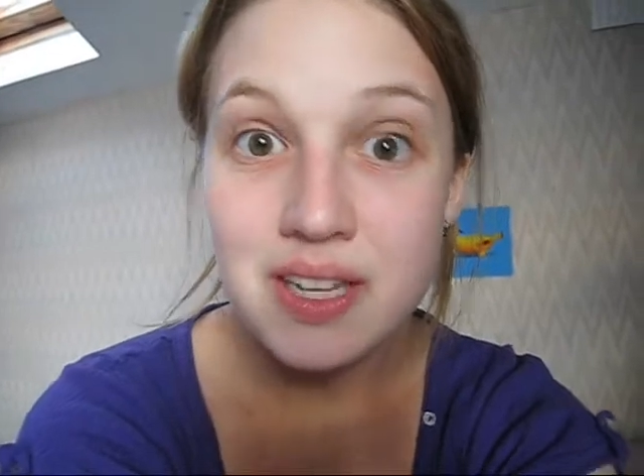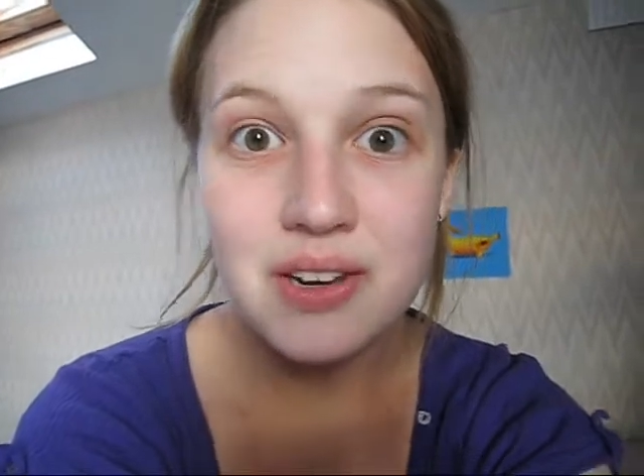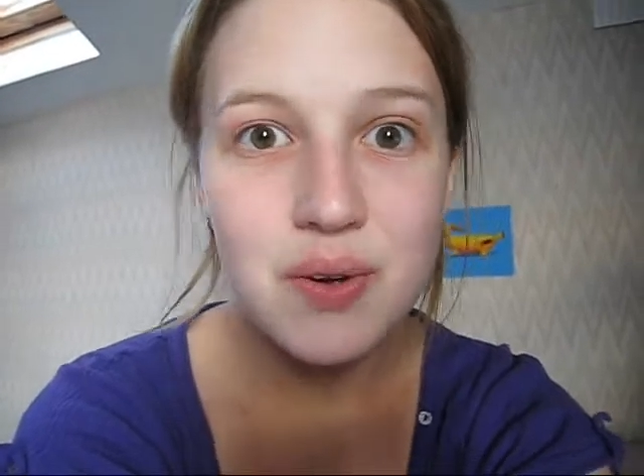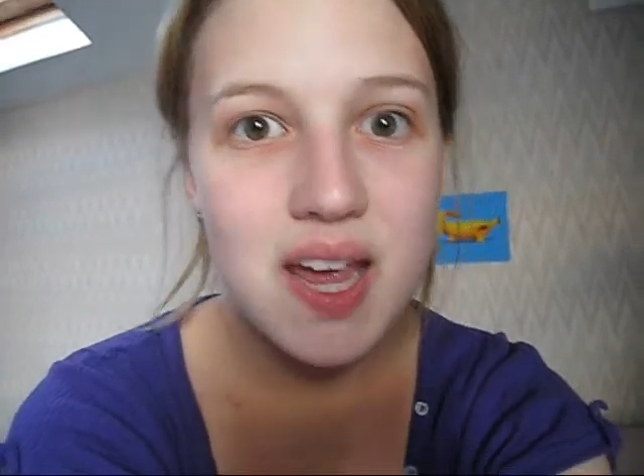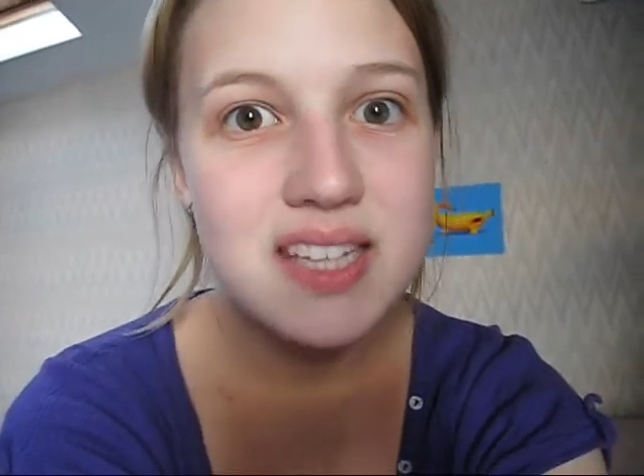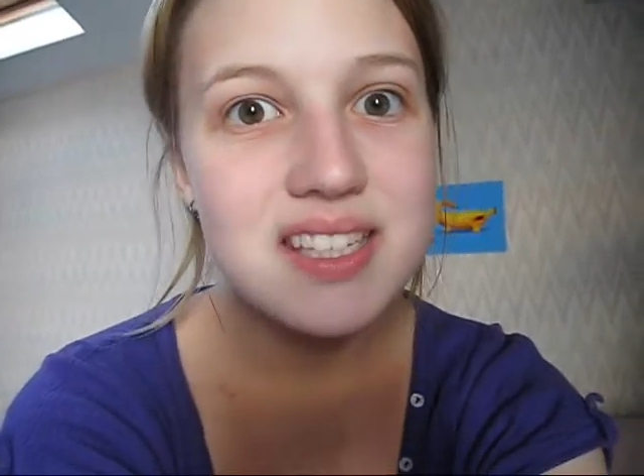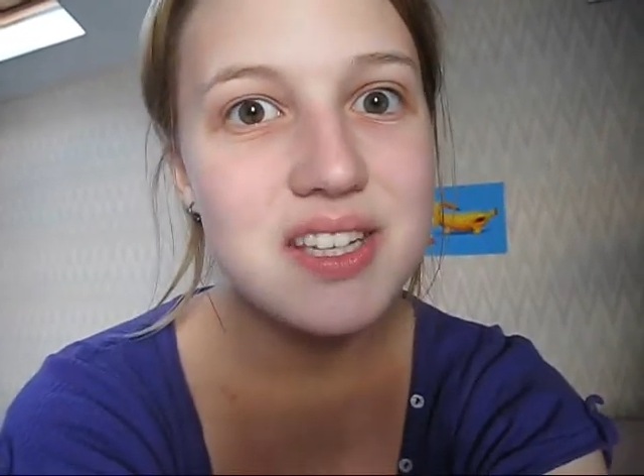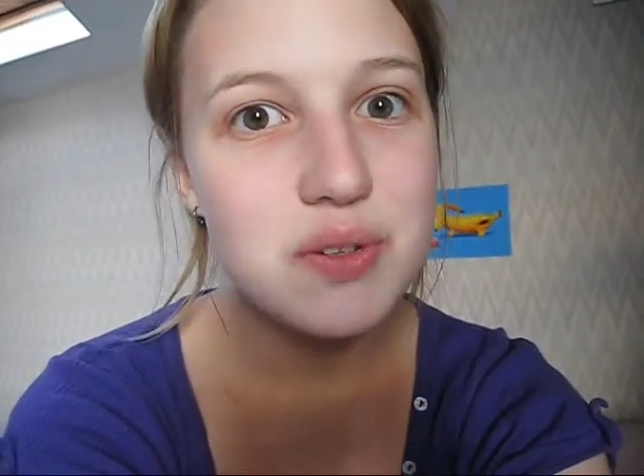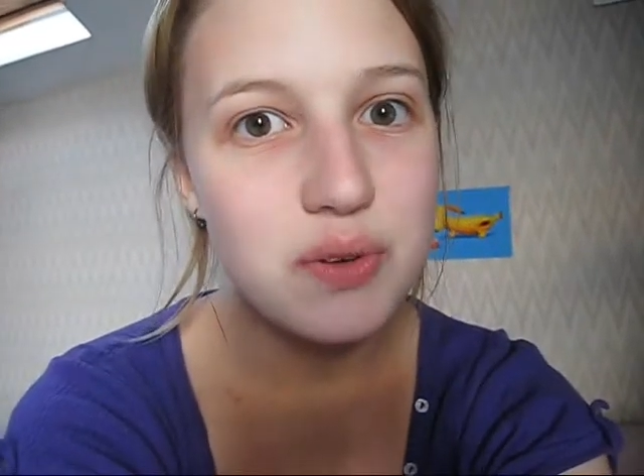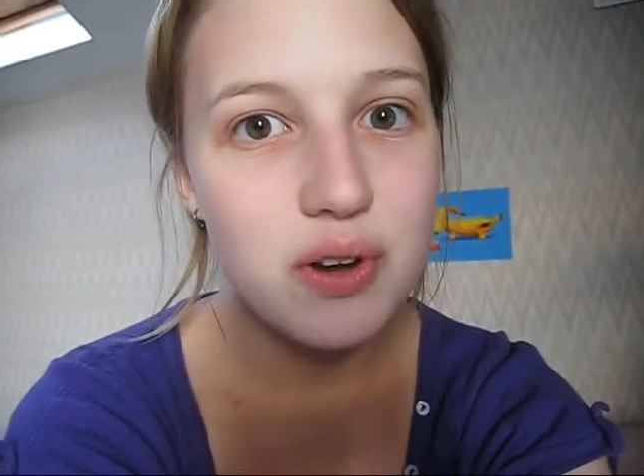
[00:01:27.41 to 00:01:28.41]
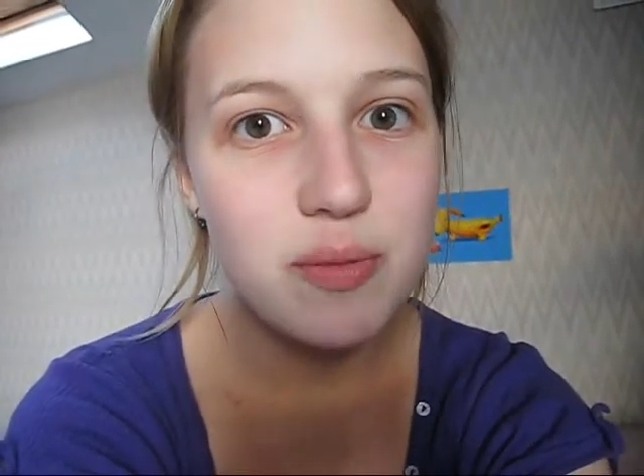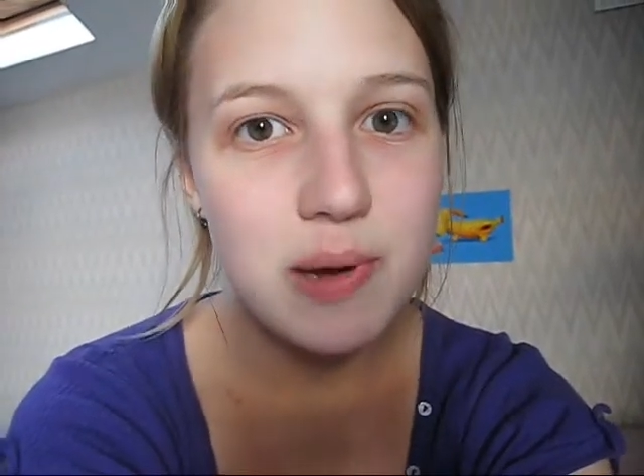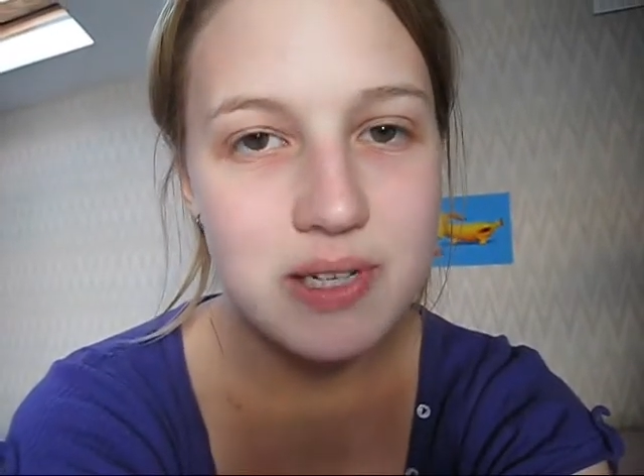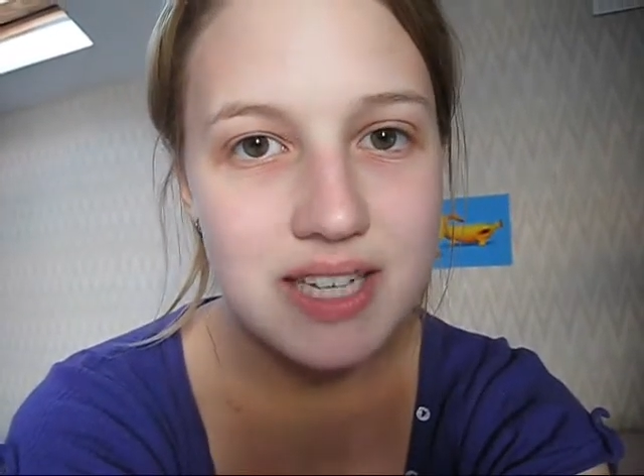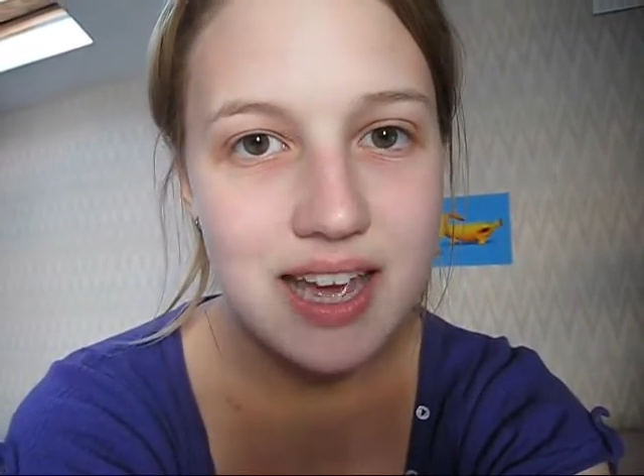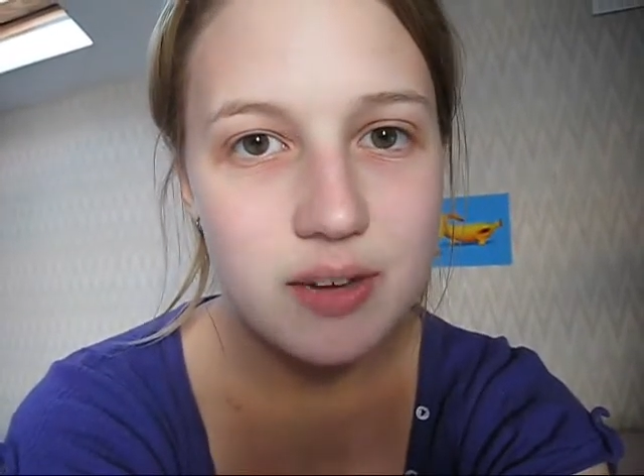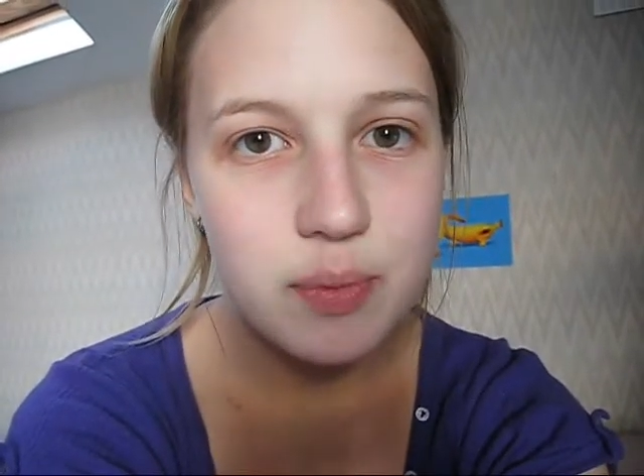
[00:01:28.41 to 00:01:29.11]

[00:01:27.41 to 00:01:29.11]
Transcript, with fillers: I know Hazel you don't know about it yet,